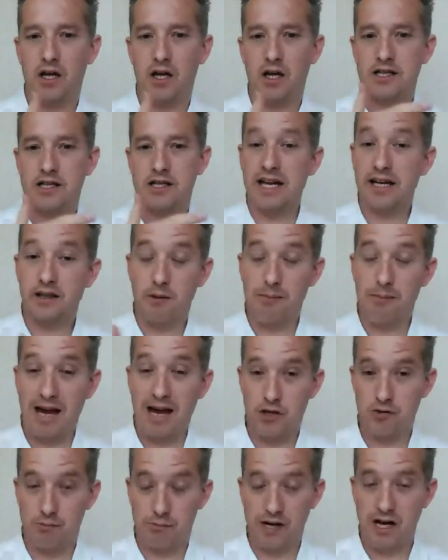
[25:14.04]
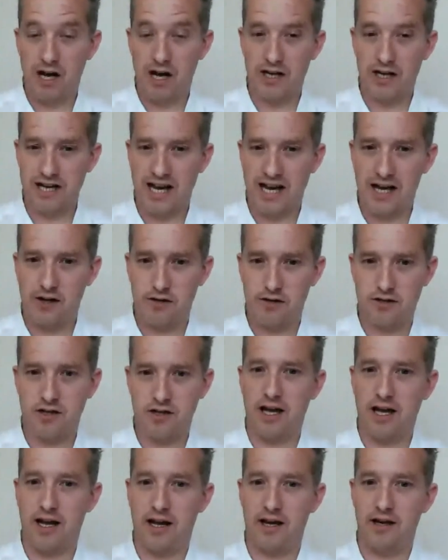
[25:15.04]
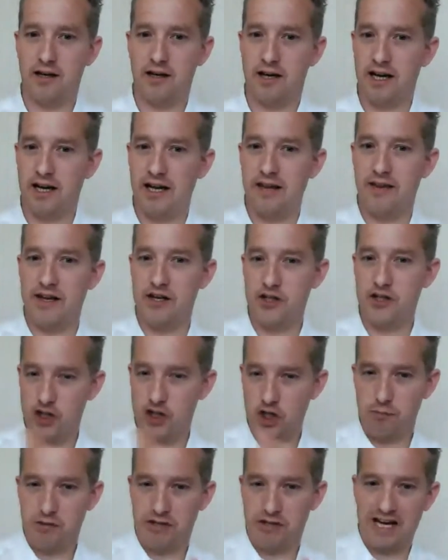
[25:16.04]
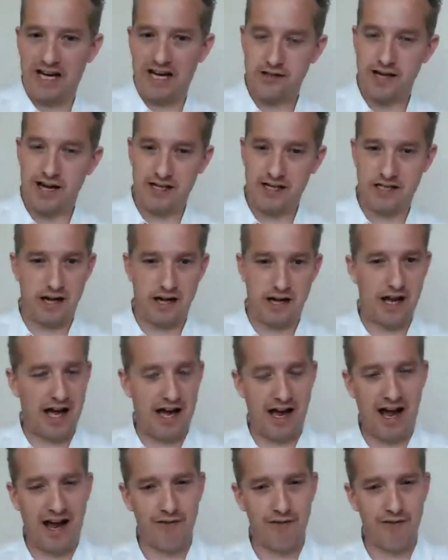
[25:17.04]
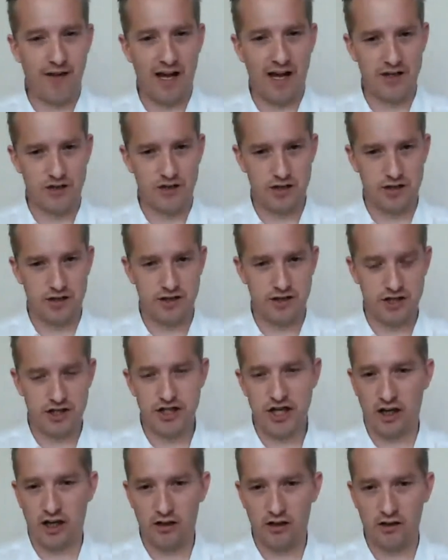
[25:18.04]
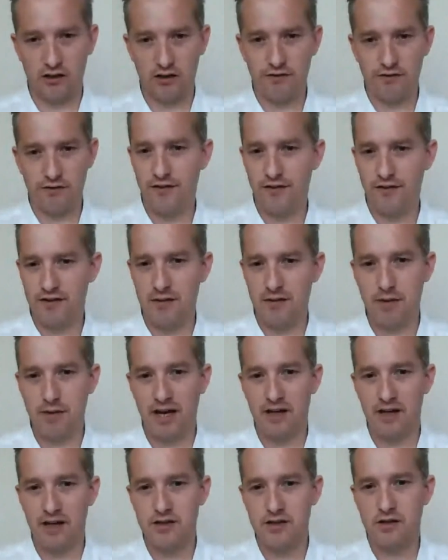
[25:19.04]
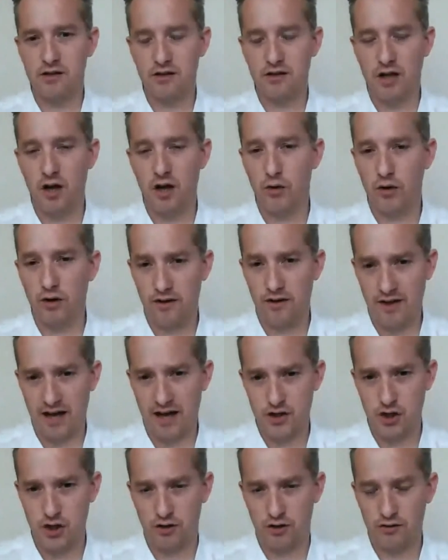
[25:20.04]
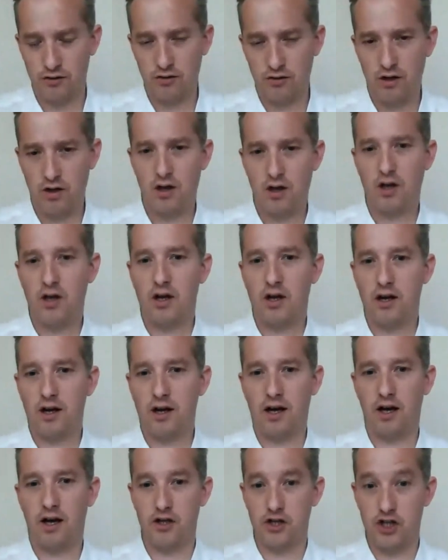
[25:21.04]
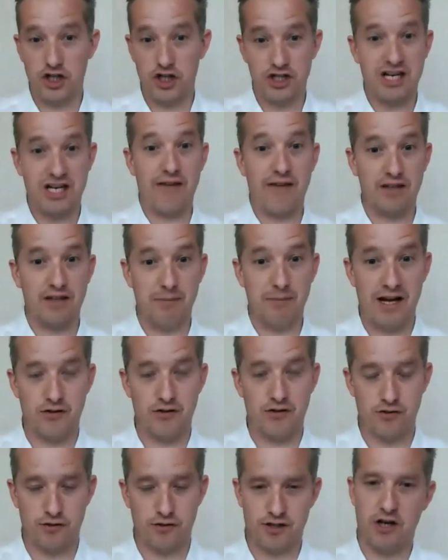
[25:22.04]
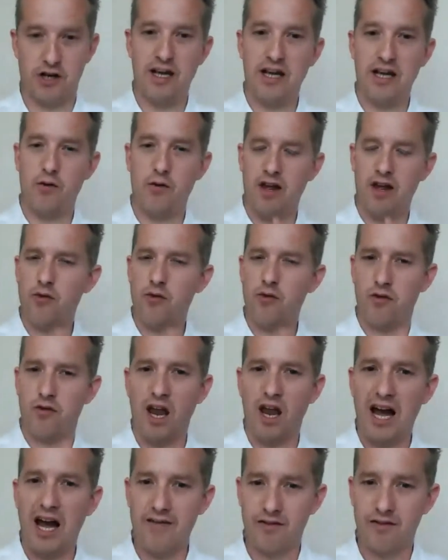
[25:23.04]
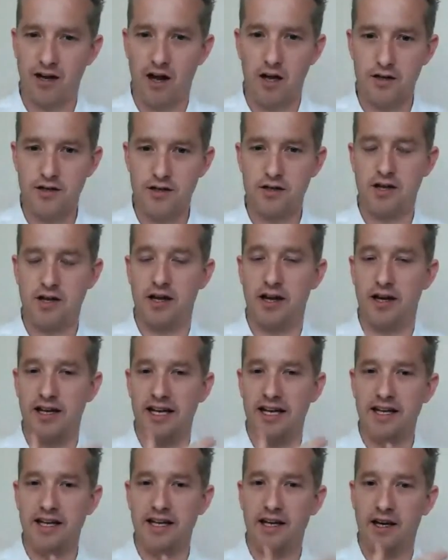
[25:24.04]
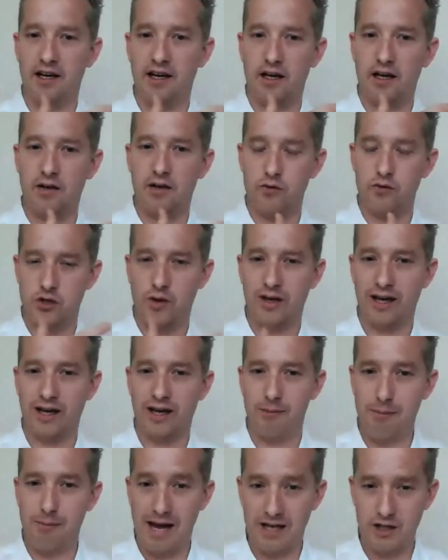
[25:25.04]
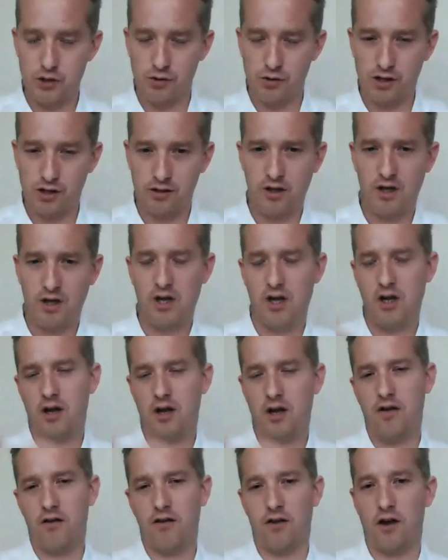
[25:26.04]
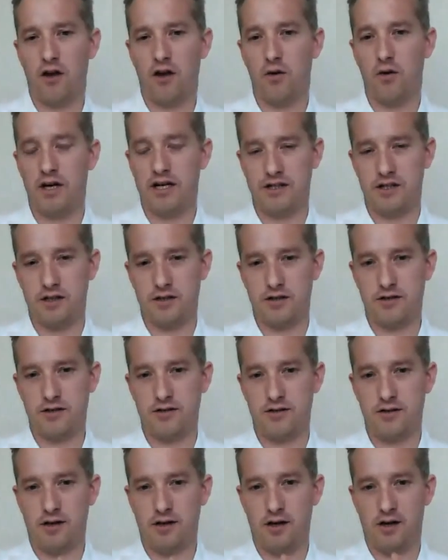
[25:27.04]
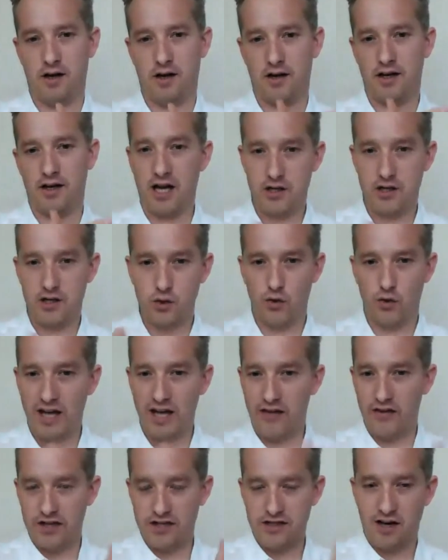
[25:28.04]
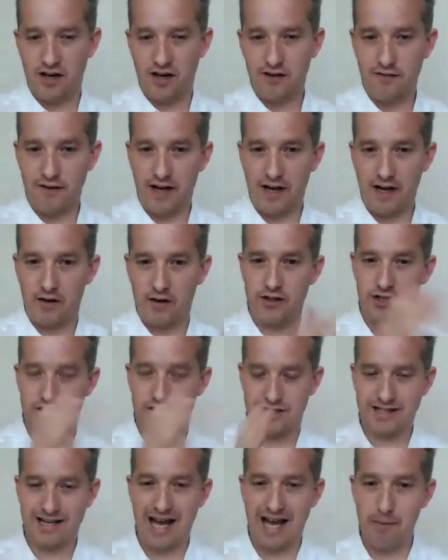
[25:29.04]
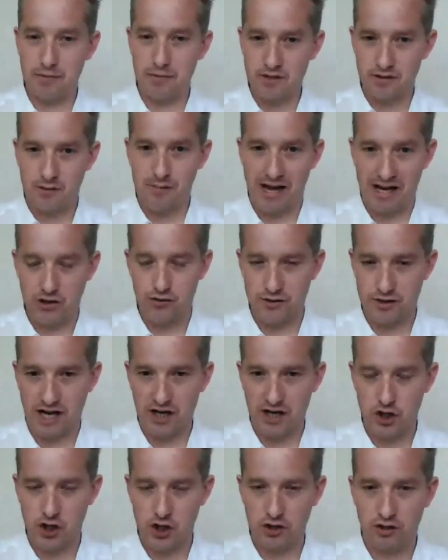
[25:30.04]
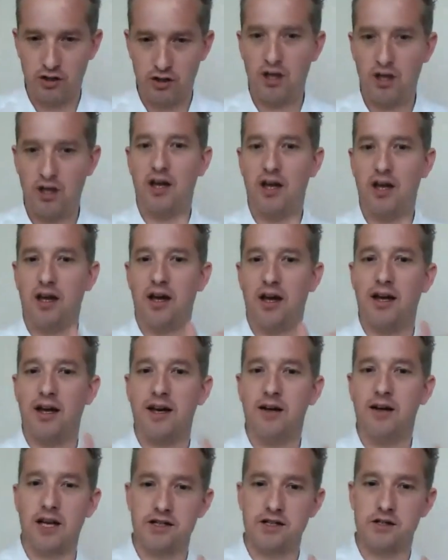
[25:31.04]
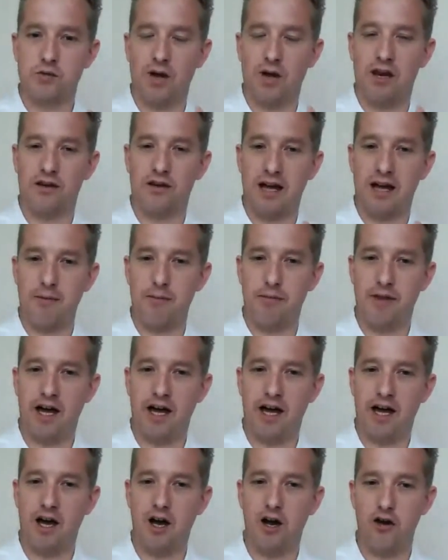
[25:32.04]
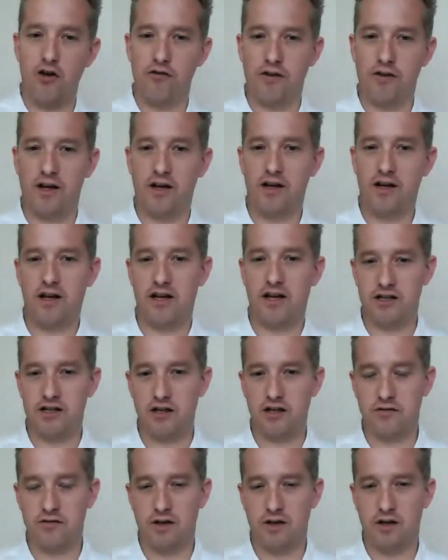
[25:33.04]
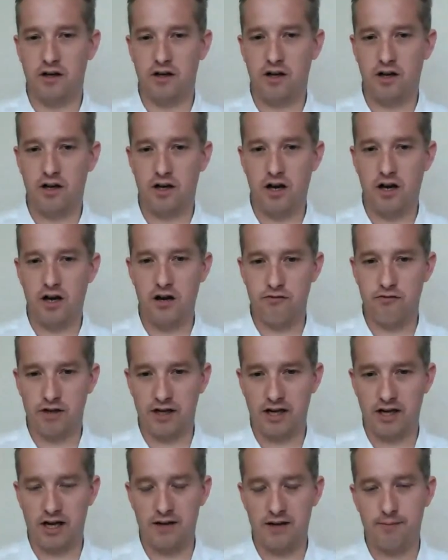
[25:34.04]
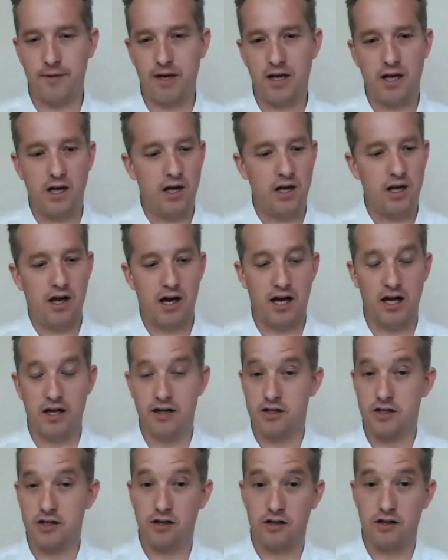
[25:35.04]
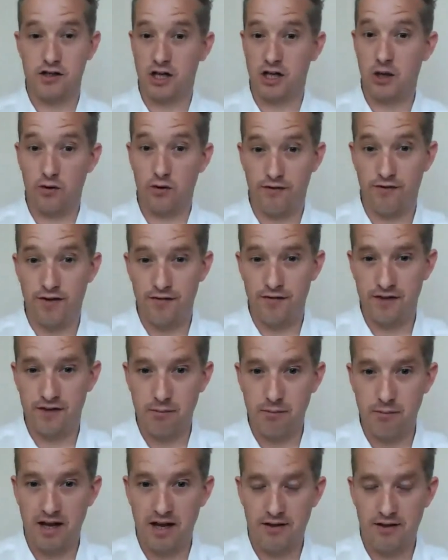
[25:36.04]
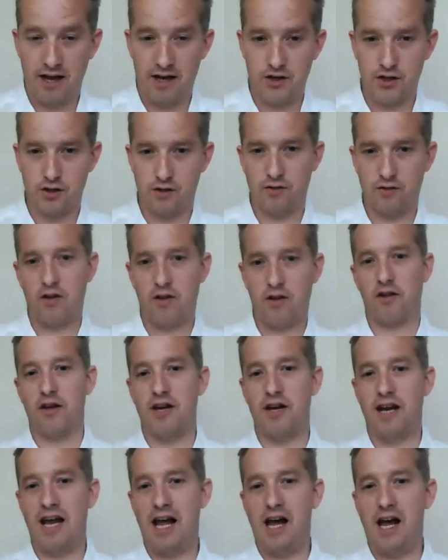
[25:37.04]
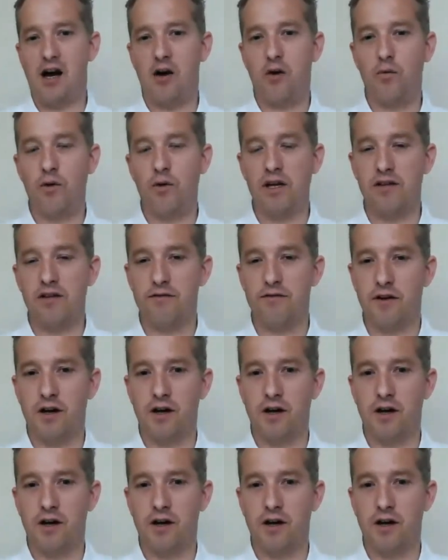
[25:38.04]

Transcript: take the mantra part out, and I then duplicated that to have that as just a single 50-minute yoga session, just having the mantra. So his was a live class. He was doing a mantra. So I just cut all the other stuff out and just kept the mantra section, and just kept that over and over and over again until it was a 50-minute section. So now we've